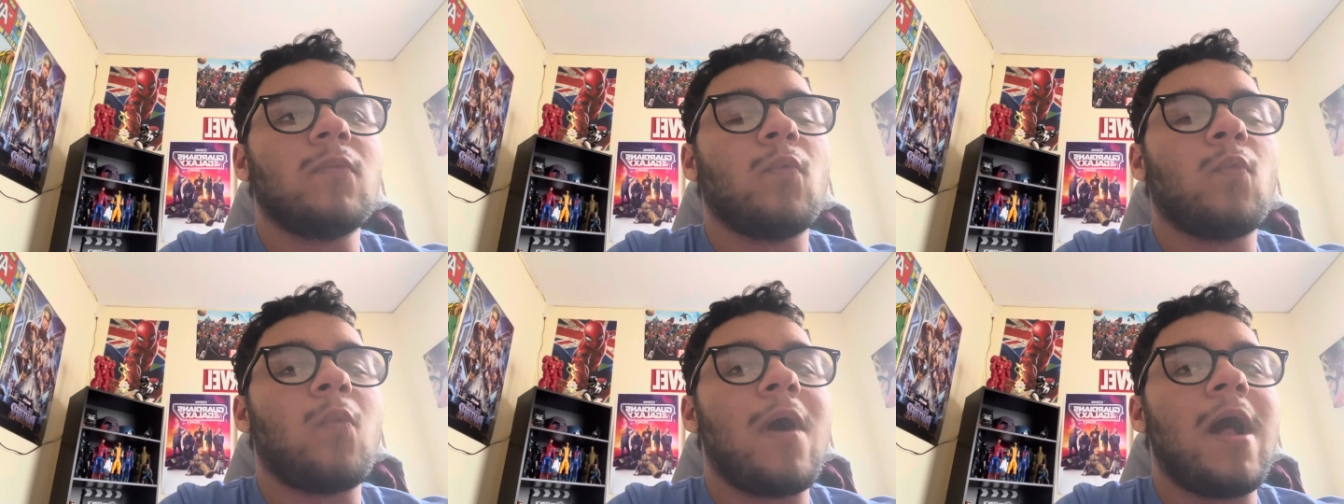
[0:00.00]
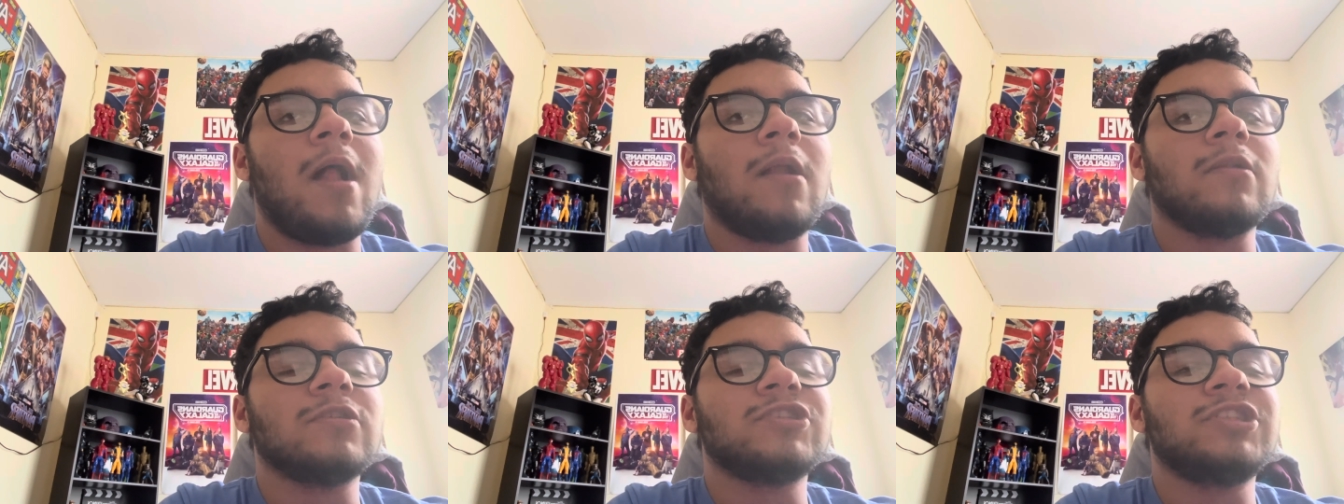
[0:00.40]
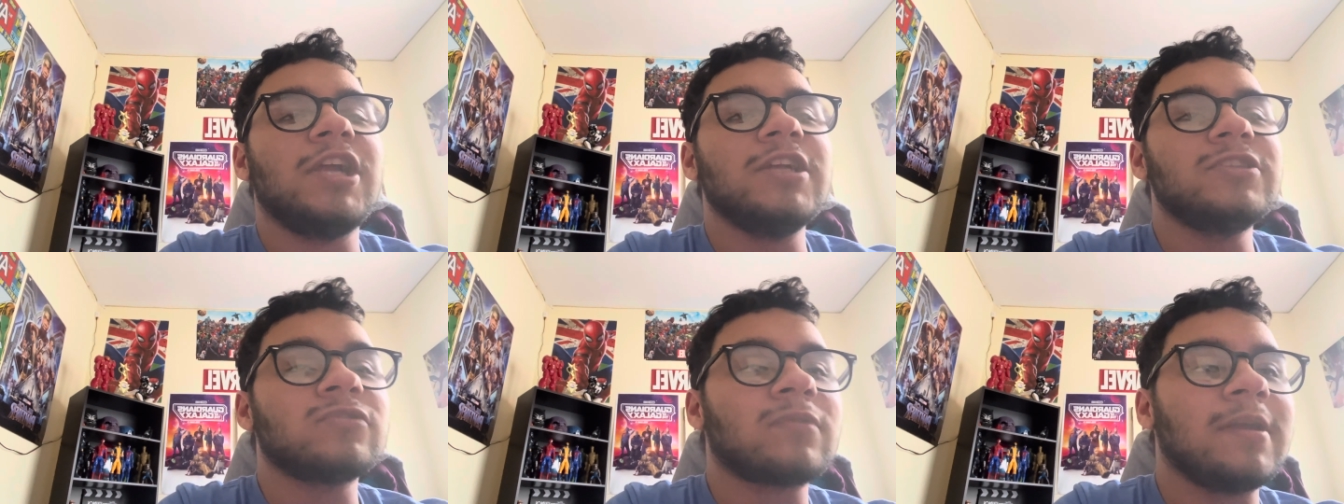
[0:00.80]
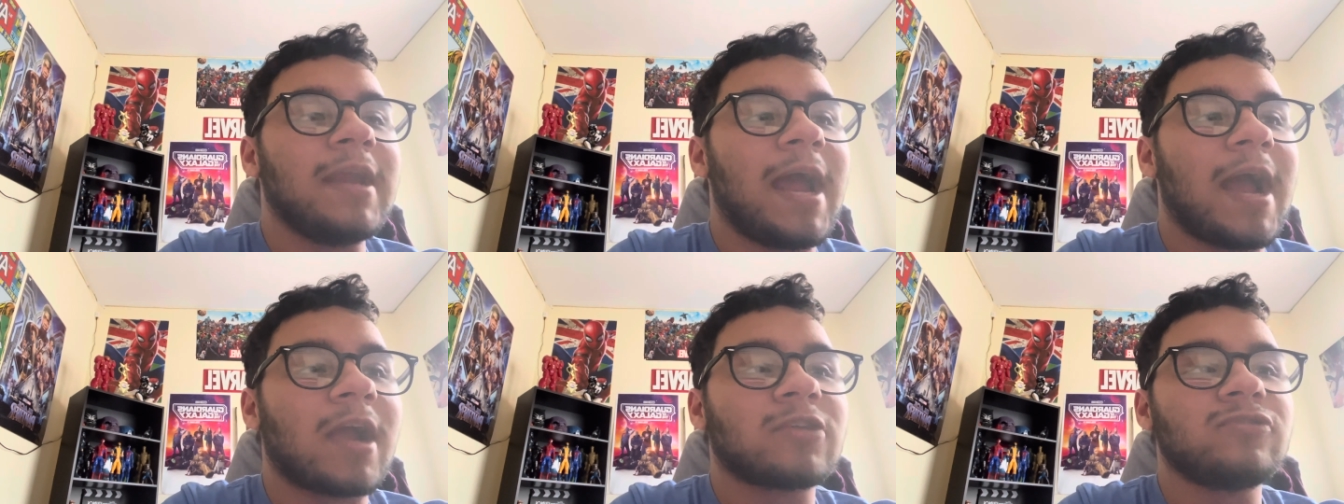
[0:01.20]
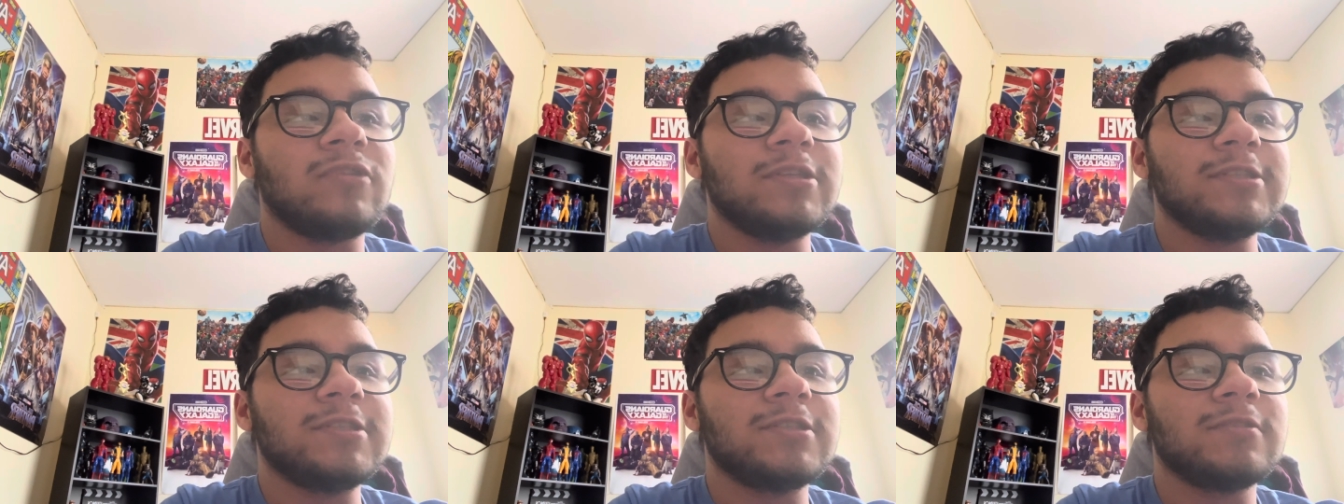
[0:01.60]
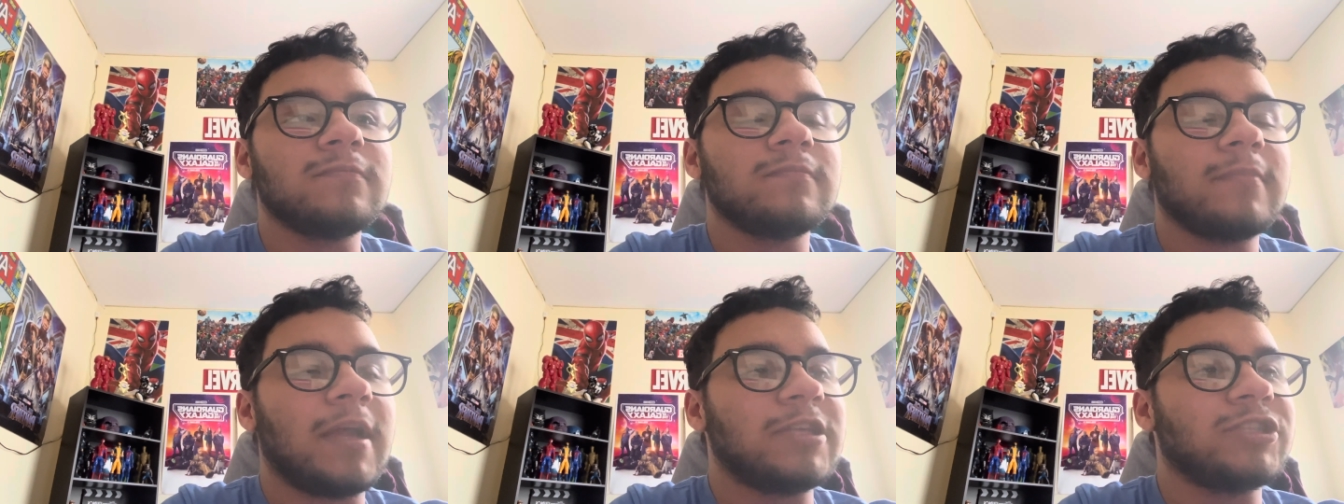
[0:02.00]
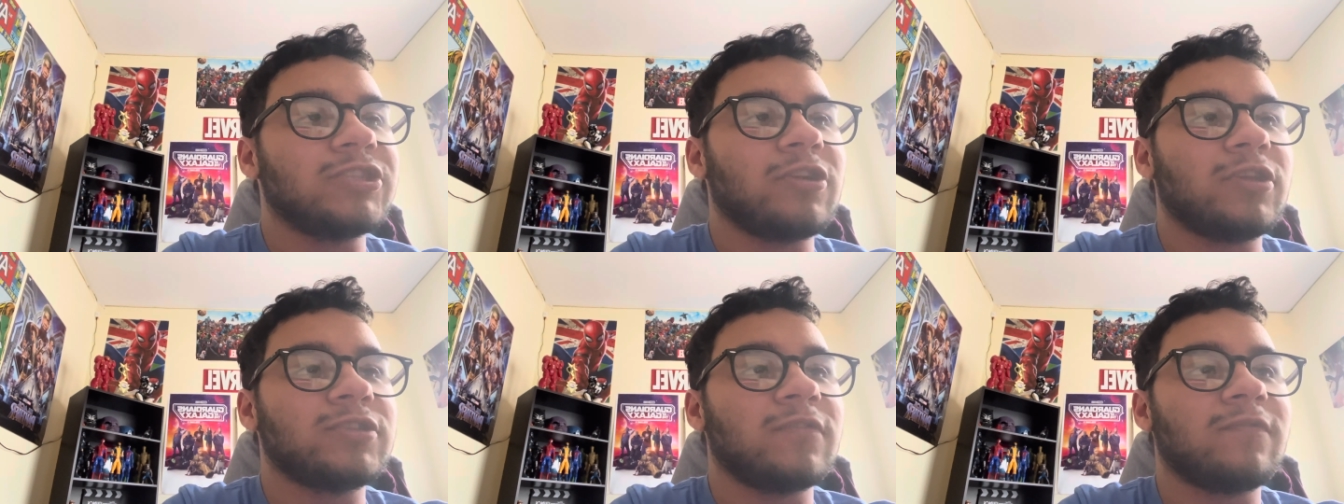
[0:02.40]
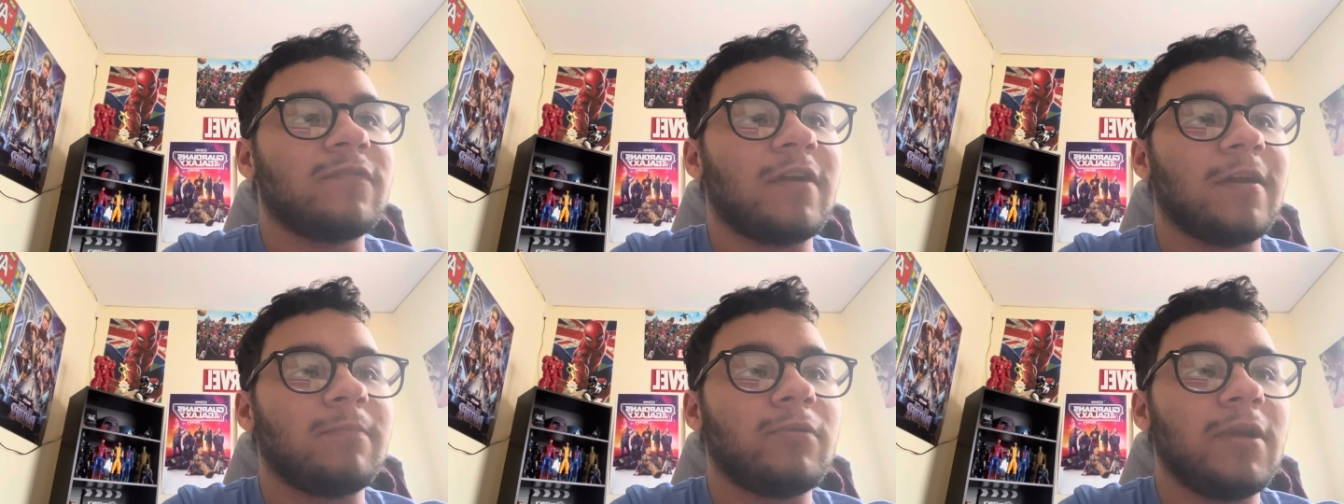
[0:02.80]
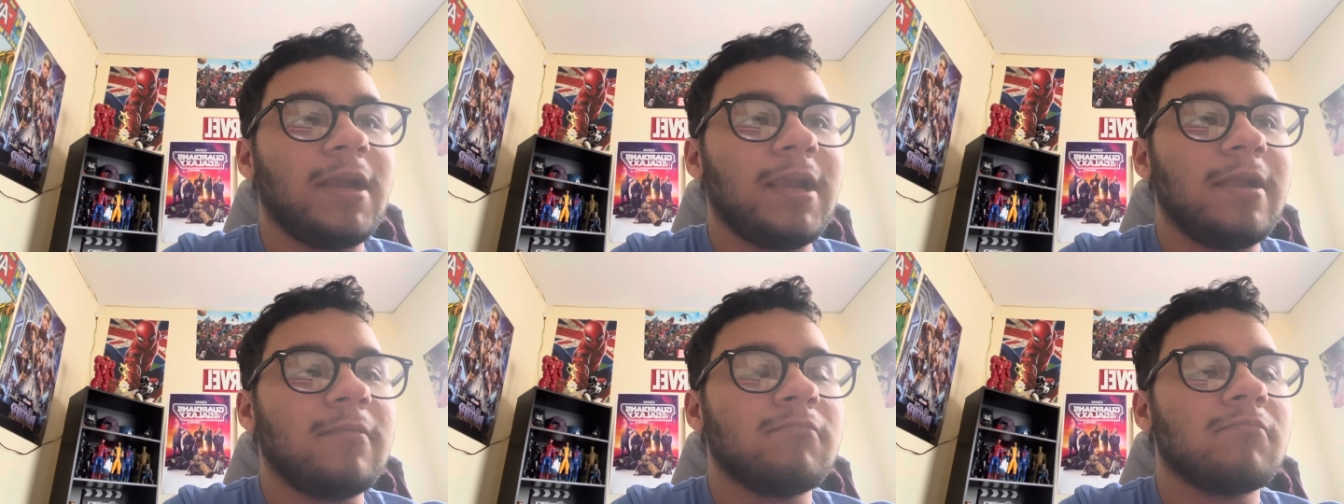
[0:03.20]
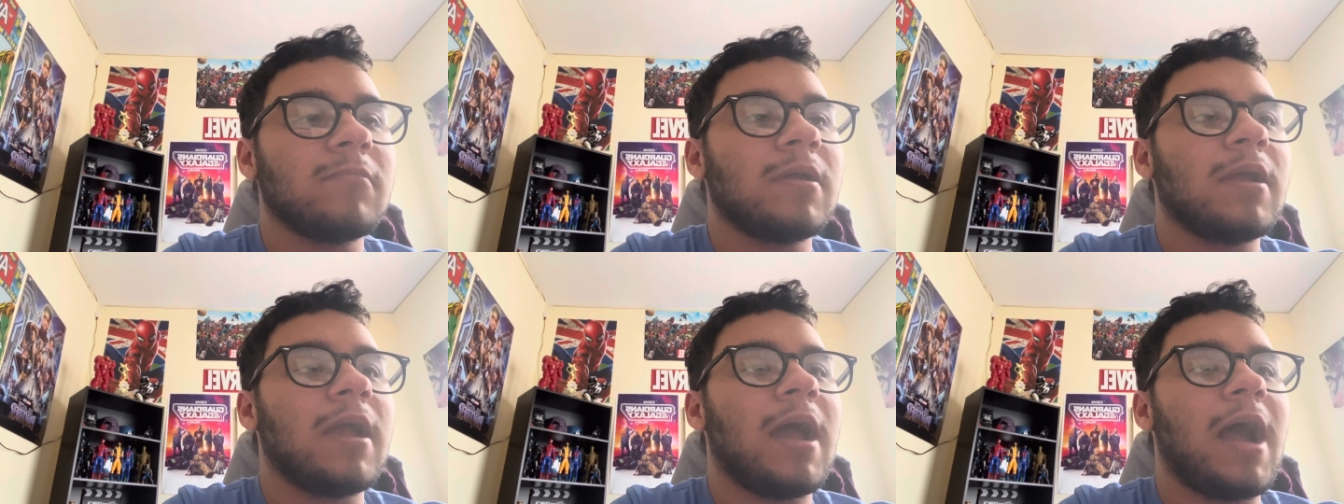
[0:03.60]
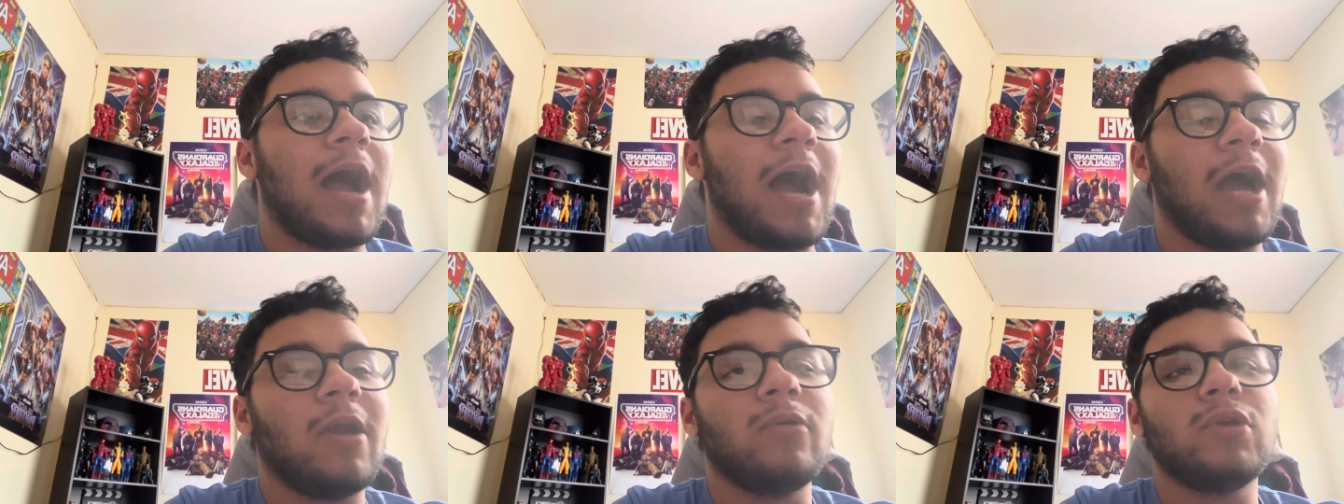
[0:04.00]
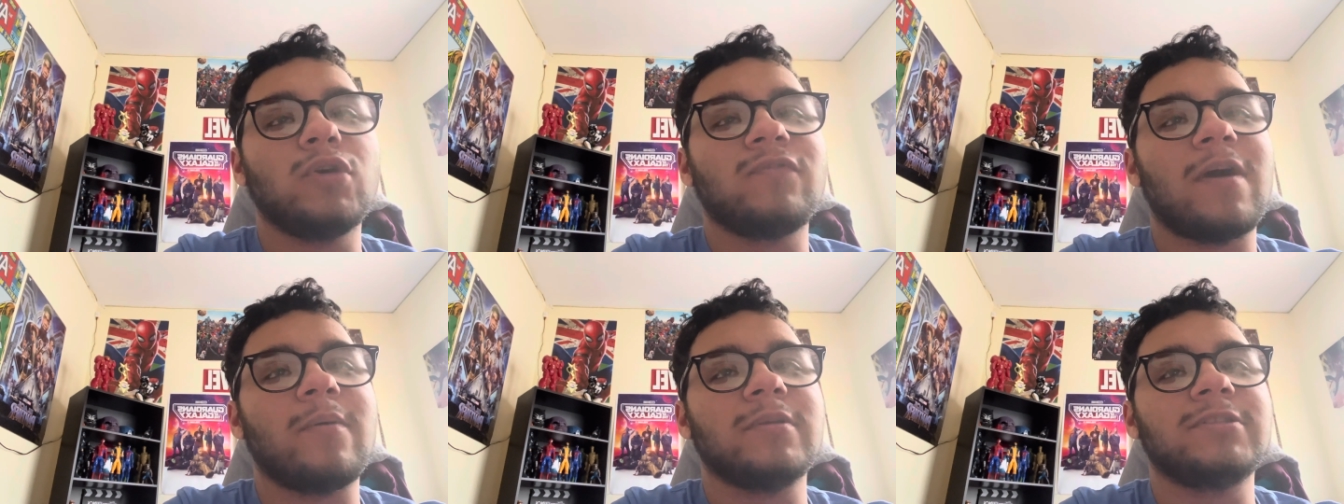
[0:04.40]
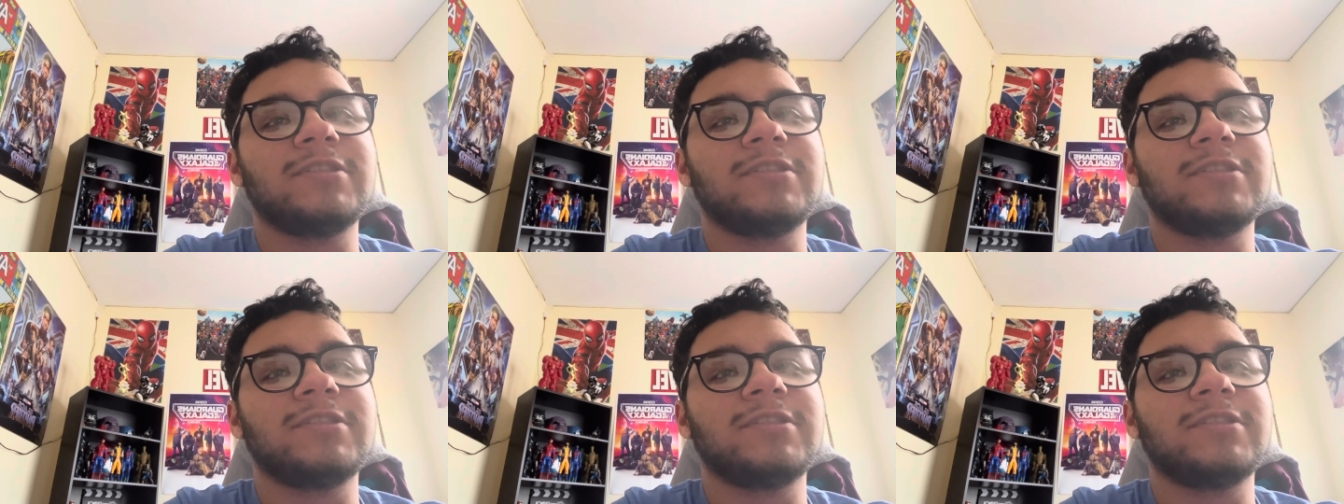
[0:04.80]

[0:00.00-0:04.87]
While she is a great actress, and she's also very pretty, I don't know if I would.